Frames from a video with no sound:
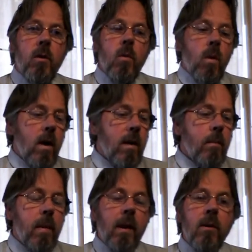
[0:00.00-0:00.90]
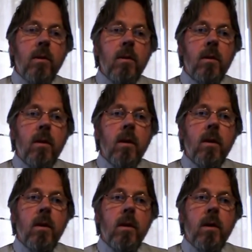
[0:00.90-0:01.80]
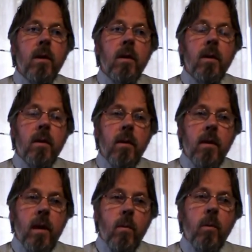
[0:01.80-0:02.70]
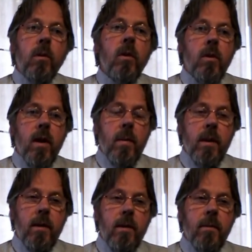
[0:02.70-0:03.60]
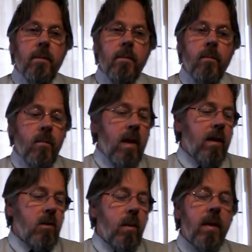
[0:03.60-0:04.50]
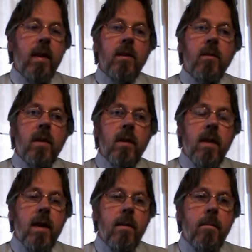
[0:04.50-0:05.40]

Why? Because they will not know it. That is why that's written there.